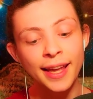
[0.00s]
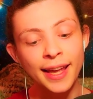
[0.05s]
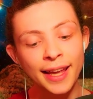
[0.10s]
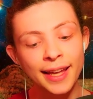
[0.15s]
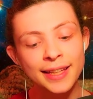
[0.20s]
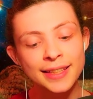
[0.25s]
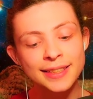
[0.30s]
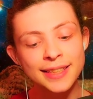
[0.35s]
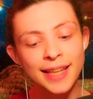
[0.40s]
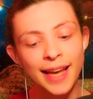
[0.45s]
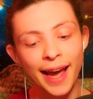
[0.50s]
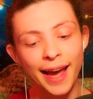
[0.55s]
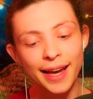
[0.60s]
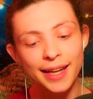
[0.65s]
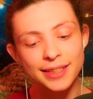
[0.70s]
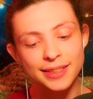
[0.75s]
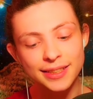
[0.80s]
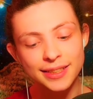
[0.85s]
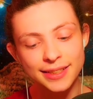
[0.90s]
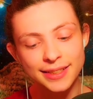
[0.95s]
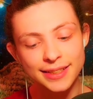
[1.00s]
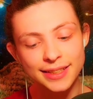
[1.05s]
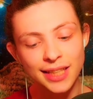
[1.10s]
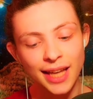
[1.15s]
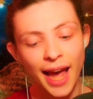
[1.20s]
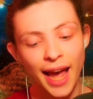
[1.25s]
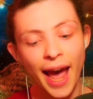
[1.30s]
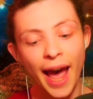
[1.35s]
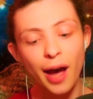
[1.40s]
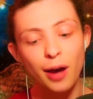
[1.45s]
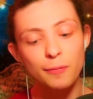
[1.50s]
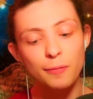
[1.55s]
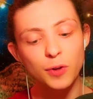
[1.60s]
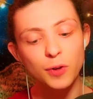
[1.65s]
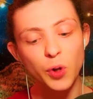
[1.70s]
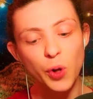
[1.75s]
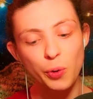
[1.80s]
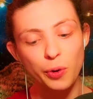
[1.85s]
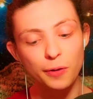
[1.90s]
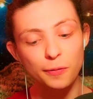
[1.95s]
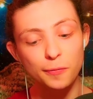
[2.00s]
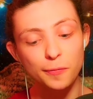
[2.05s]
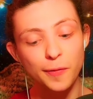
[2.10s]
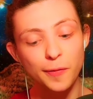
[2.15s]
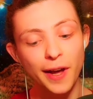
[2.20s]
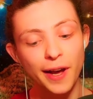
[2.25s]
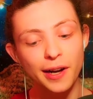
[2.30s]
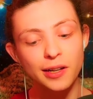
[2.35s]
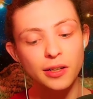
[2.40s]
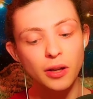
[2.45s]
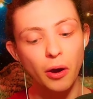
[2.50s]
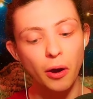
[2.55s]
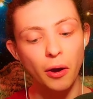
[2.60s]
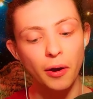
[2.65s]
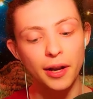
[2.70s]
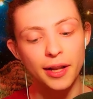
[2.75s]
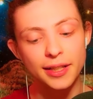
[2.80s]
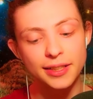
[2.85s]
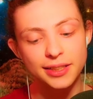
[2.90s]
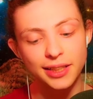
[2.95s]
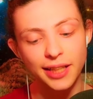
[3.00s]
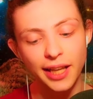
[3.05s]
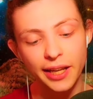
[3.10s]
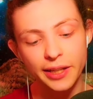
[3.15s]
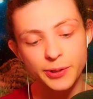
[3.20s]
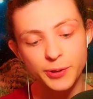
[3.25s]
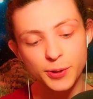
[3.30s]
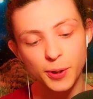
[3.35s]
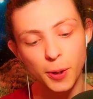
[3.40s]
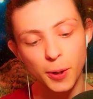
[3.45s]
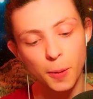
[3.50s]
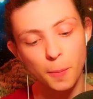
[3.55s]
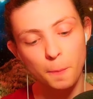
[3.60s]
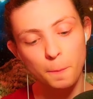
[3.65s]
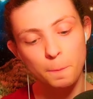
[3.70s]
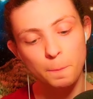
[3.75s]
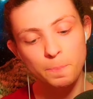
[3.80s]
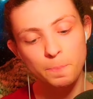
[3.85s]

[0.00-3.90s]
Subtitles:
his actions have no effect on his nature,